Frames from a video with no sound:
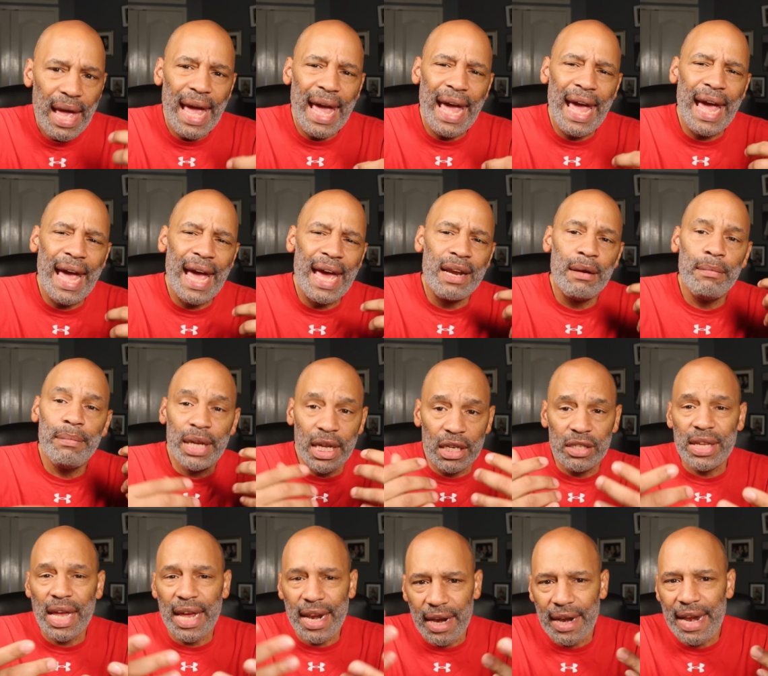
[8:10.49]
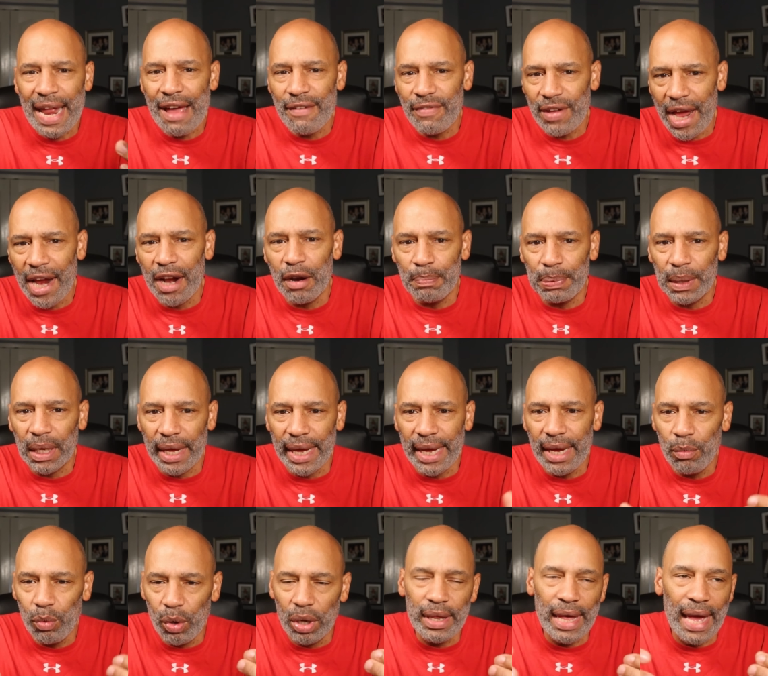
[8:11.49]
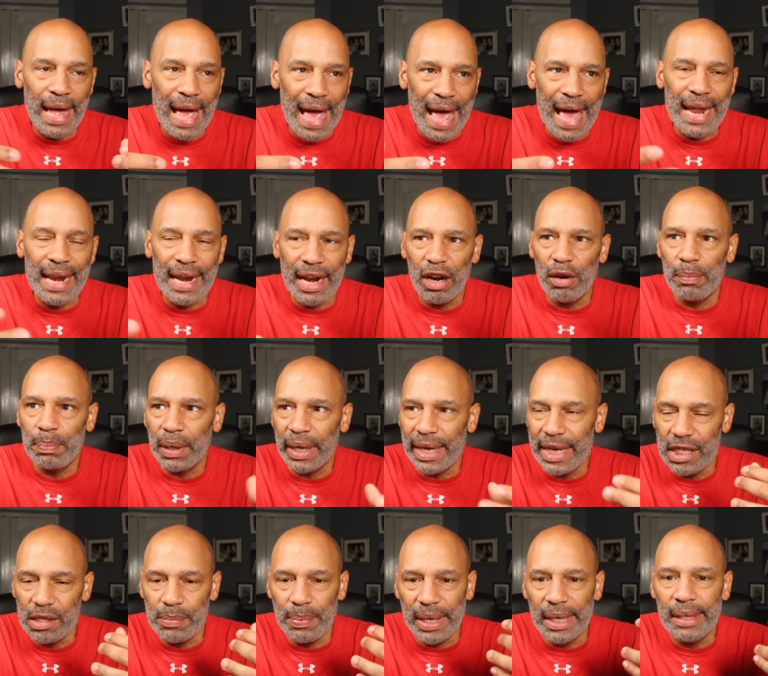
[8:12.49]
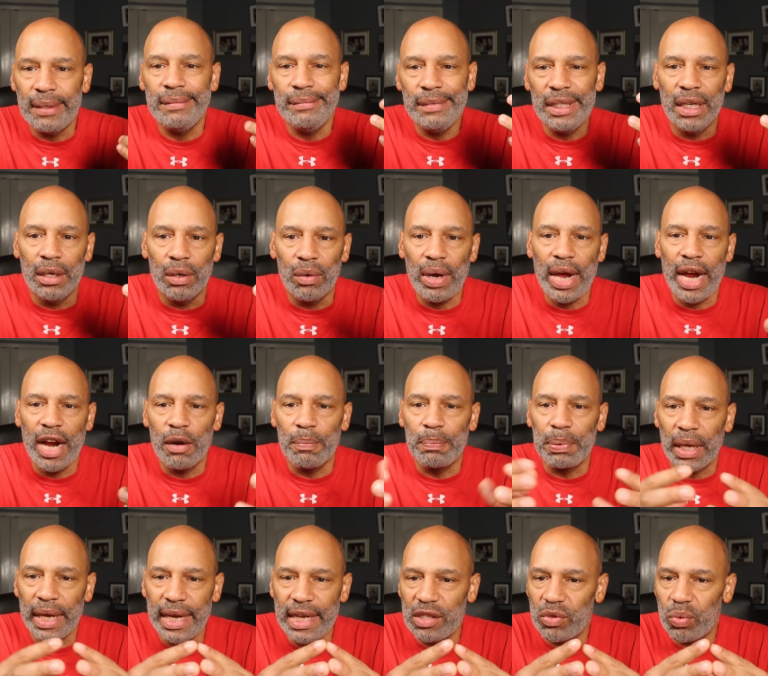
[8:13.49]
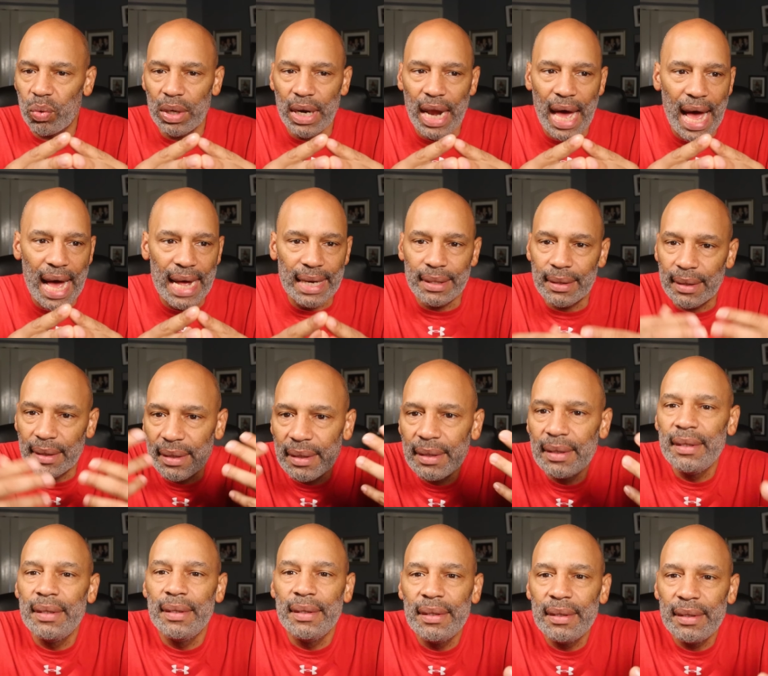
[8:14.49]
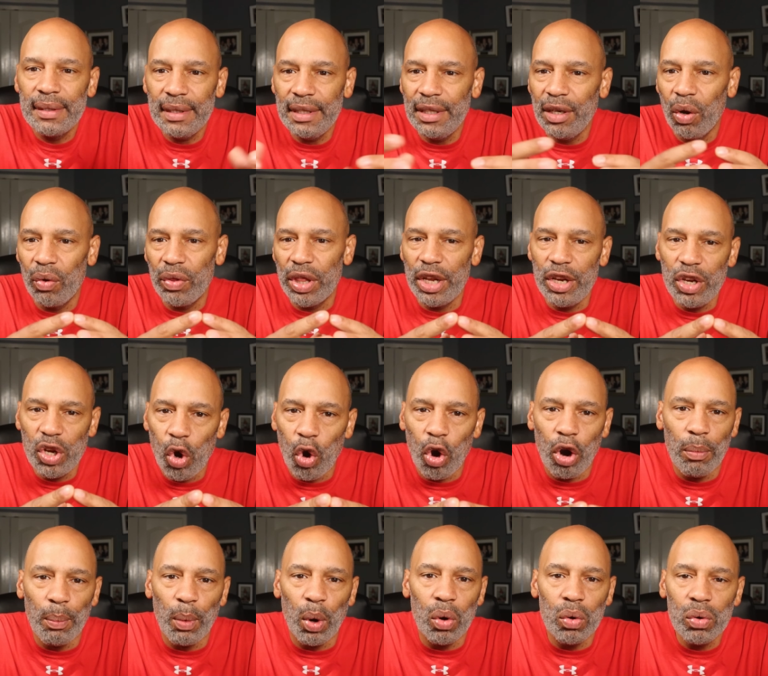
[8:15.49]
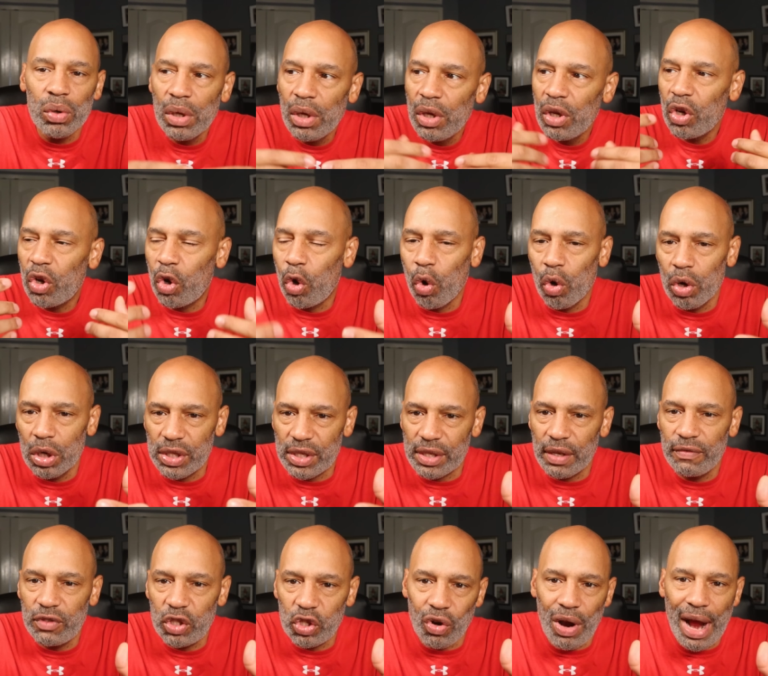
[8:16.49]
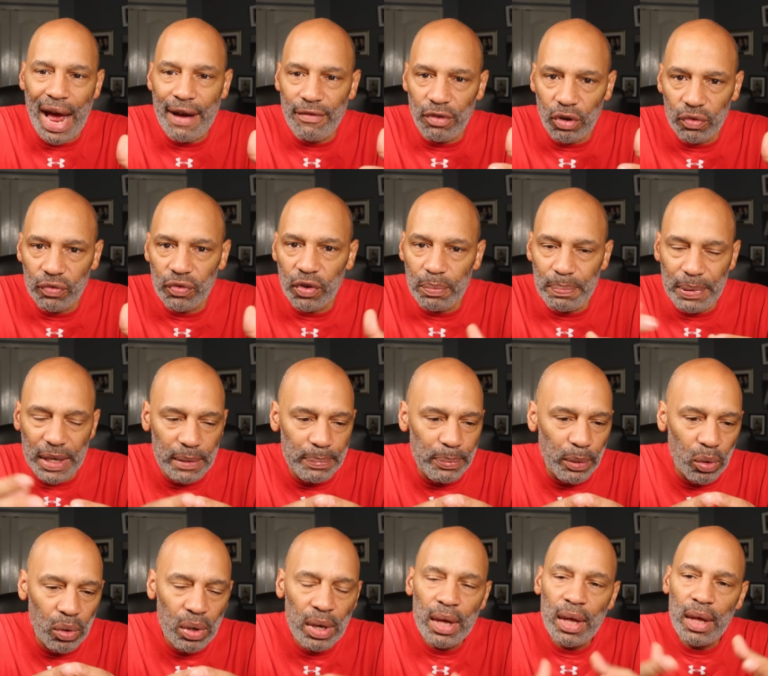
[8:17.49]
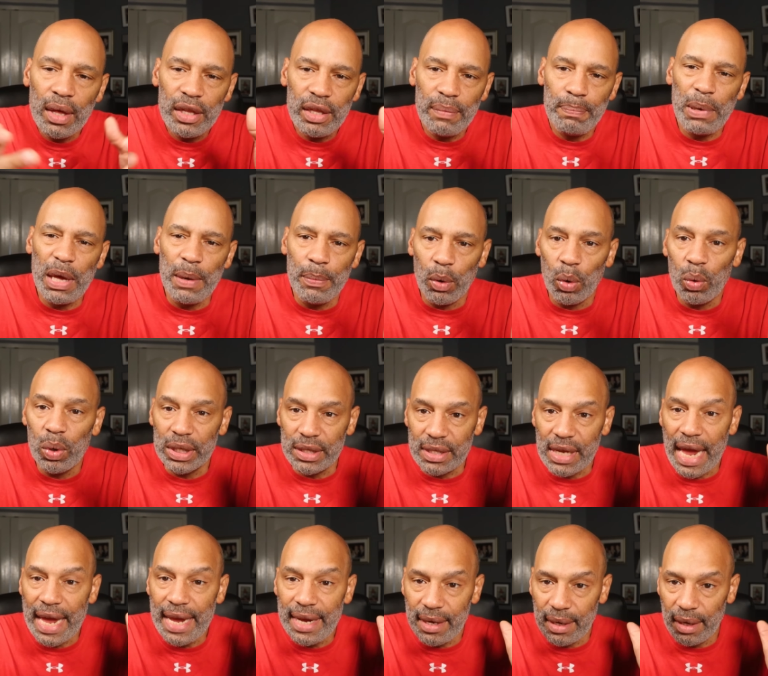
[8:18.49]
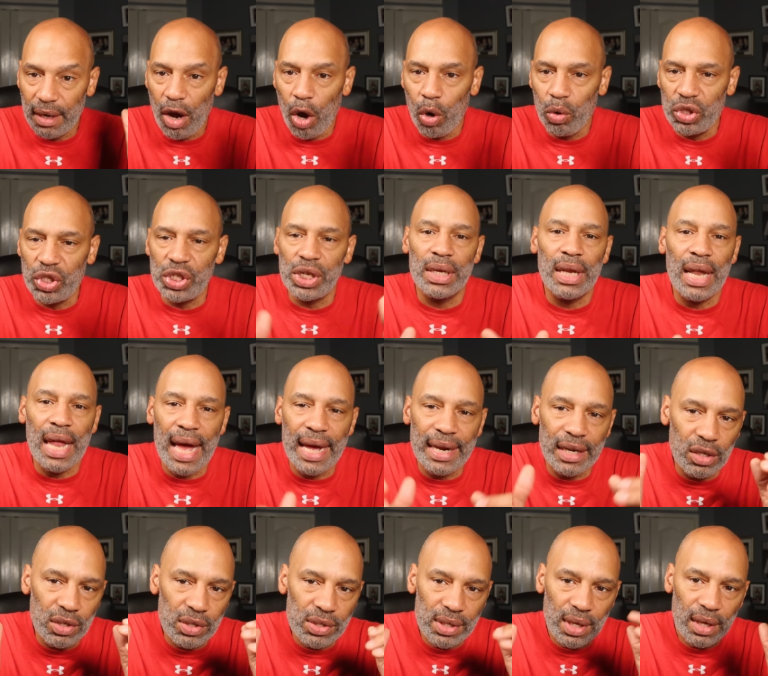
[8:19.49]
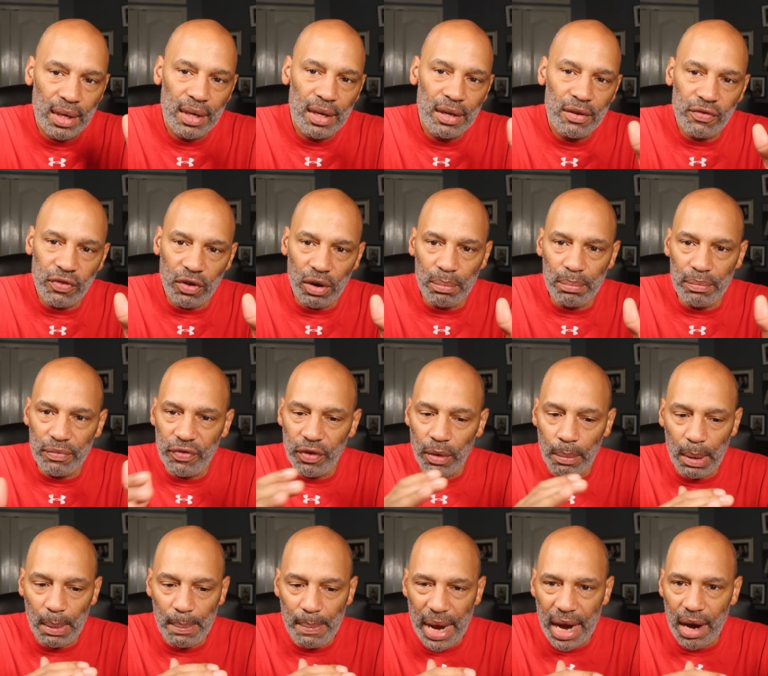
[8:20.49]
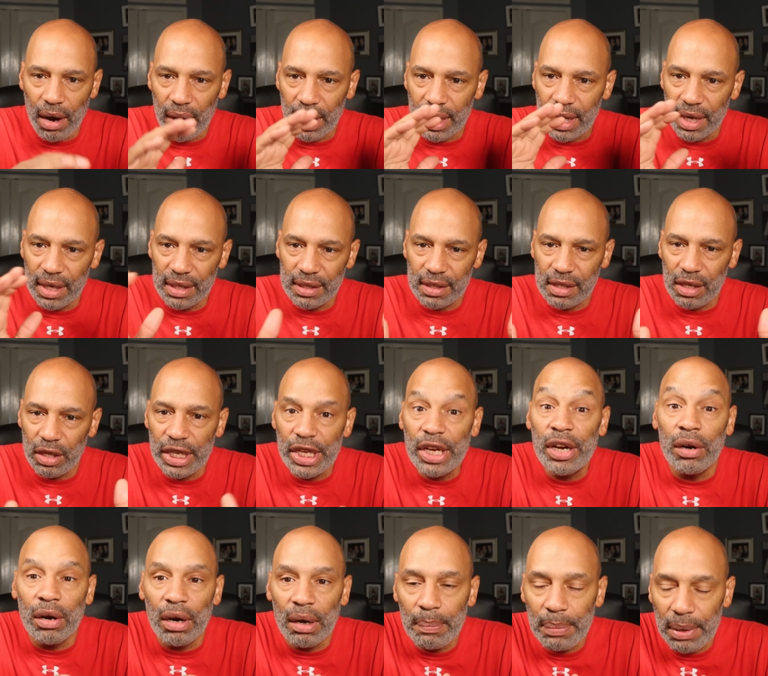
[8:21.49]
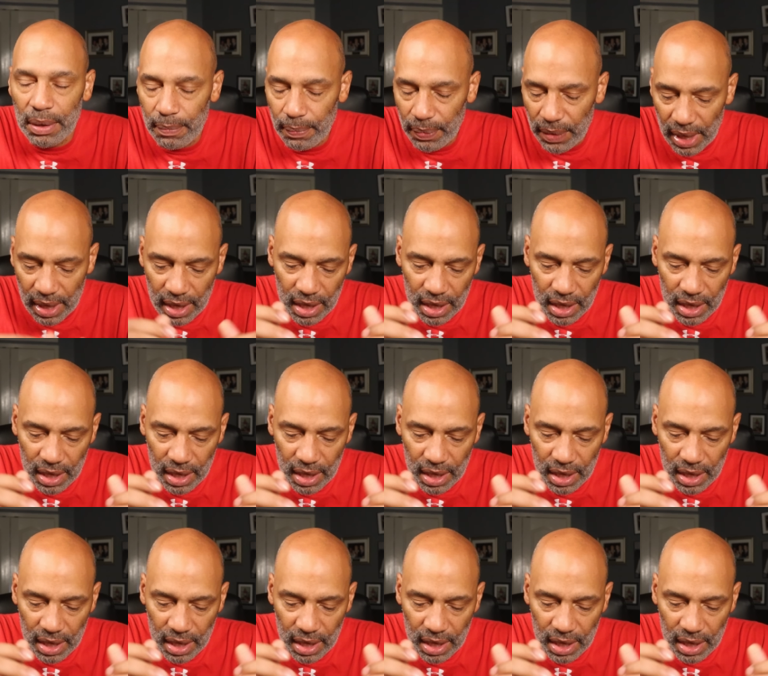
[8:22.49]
And because they didn't have airplanes, well, they had airplanes, but, you know, airplanes were not, you know, the normal course of travel for people. People would take ocean liners from America to Europe.